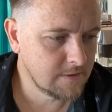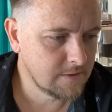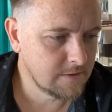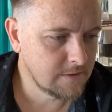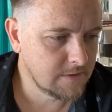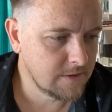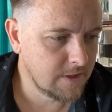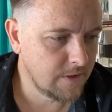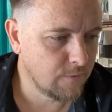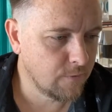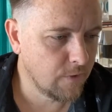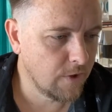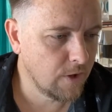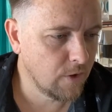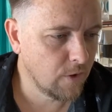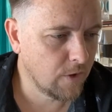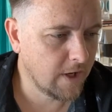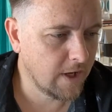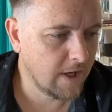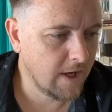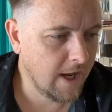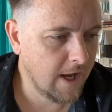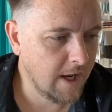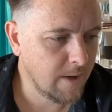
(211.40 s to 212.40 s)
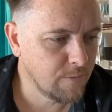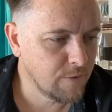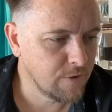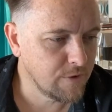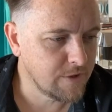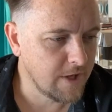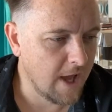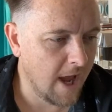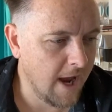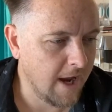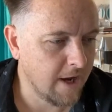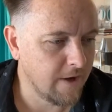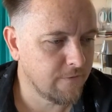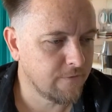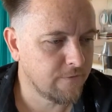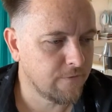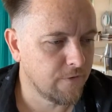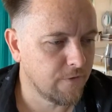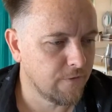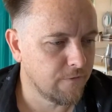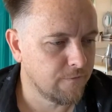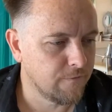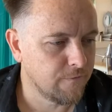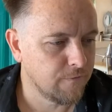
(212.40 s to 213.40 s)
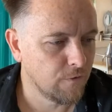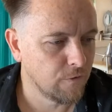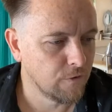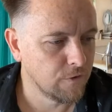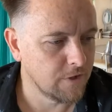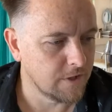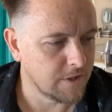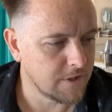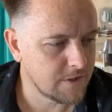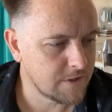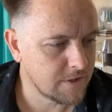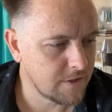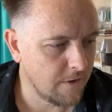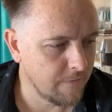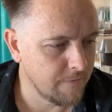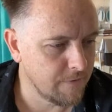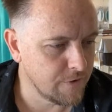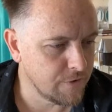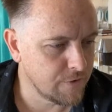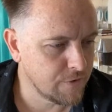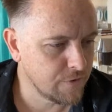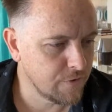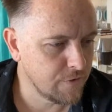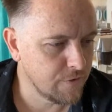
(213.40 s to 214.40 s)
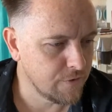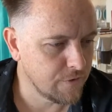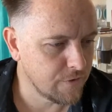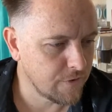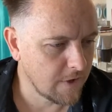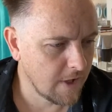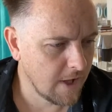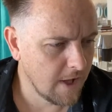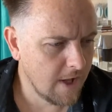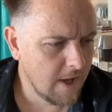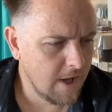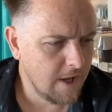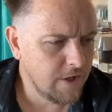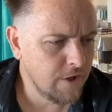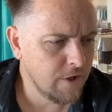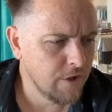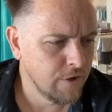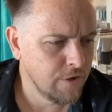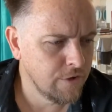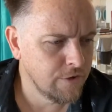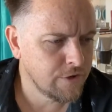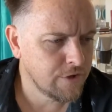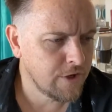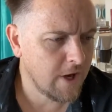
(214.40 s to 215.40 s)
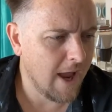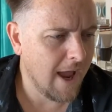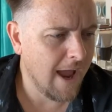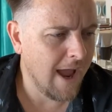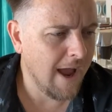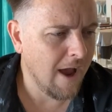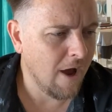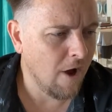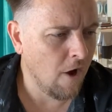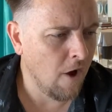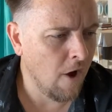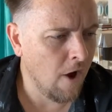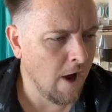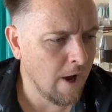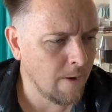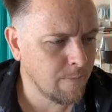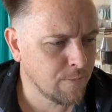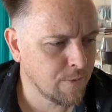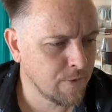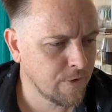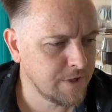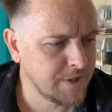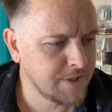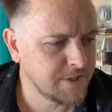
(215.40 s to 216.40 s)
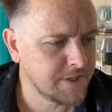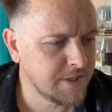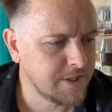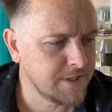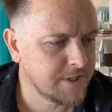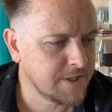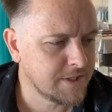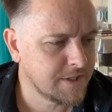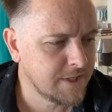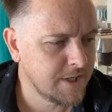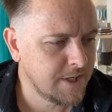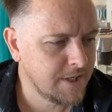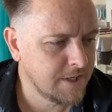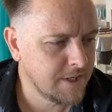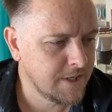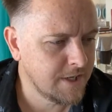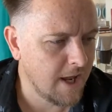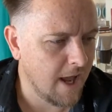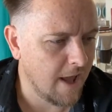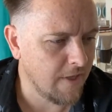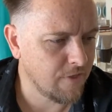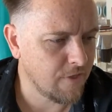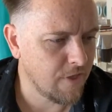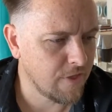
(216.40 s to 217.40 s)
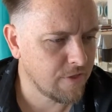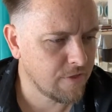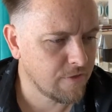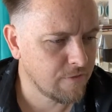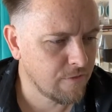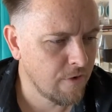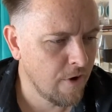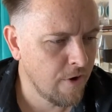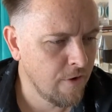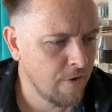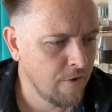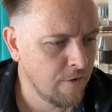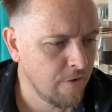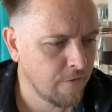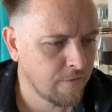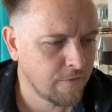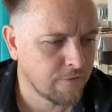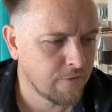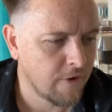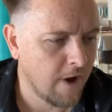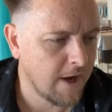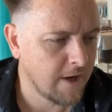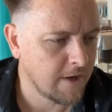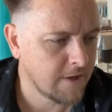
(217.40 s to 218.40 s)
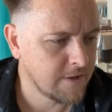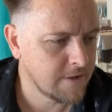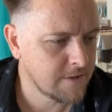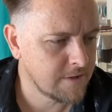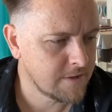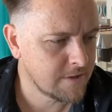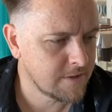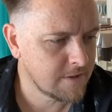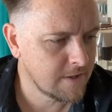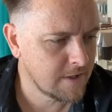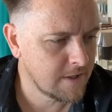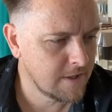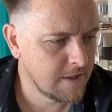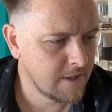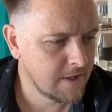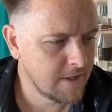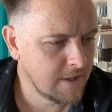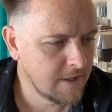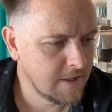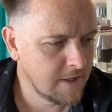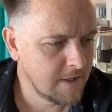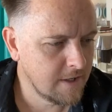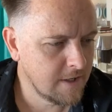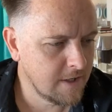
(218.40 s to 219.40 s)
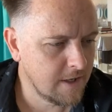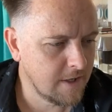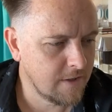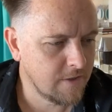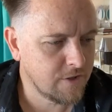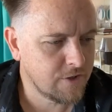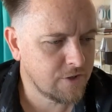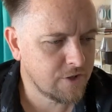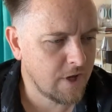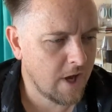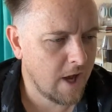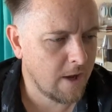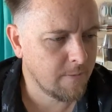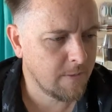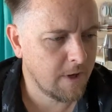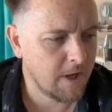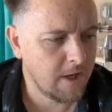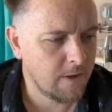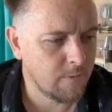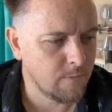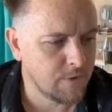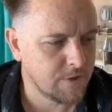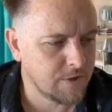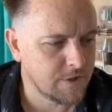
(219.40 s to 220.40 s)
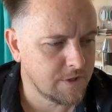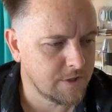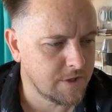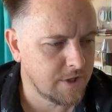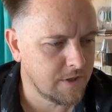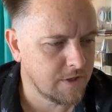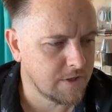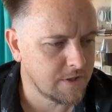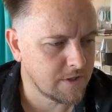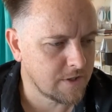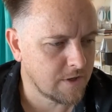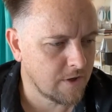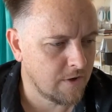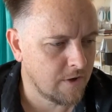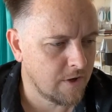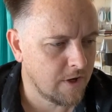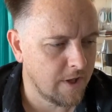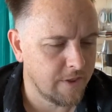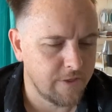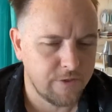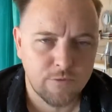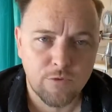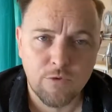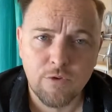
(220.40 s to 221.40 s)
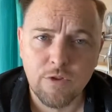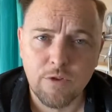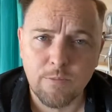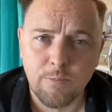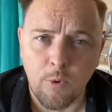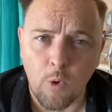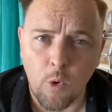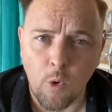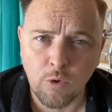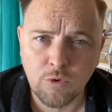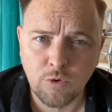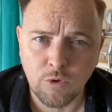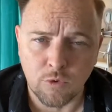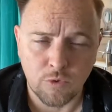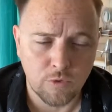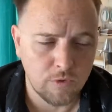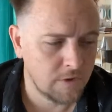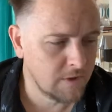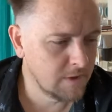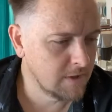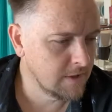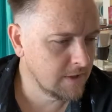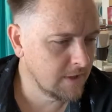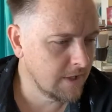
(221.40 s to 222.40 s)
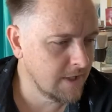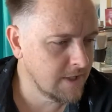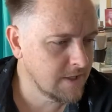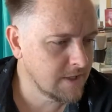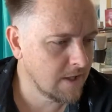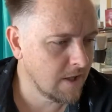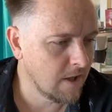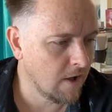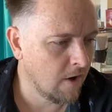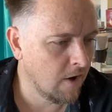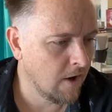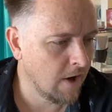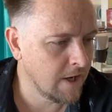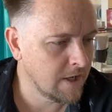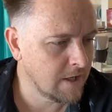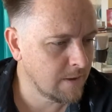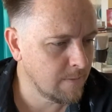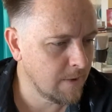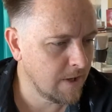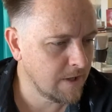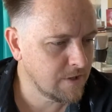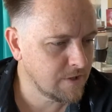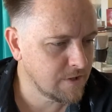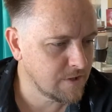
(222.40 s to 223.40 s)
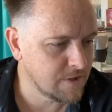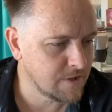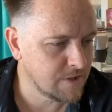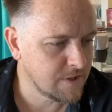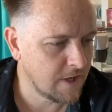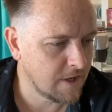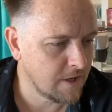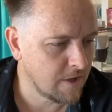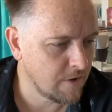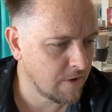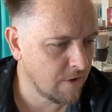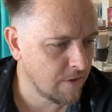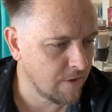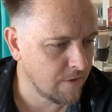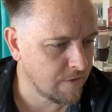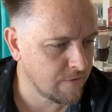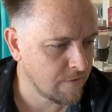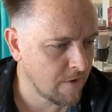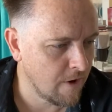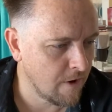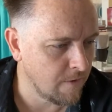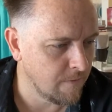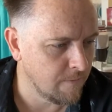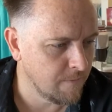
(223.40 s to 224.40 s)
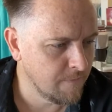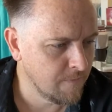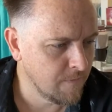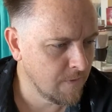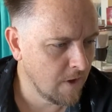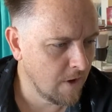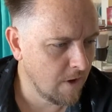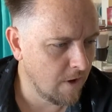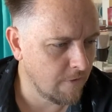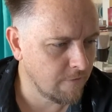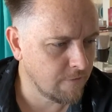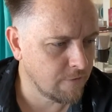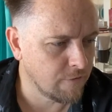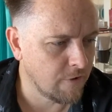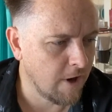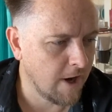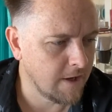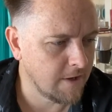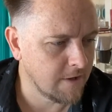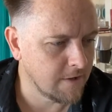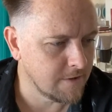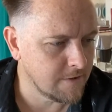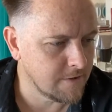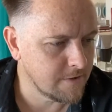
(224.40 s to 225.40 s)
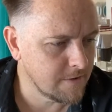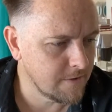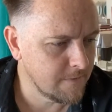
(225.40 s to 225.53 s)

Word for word: If we look in Hebrews 8 for a fullness of the truth, Yahusha, our high priest, is seated at the throne of greatness in the Shamayim, which is in the sky, through the portal. He's in the high dimension, seated on the throne of greatness.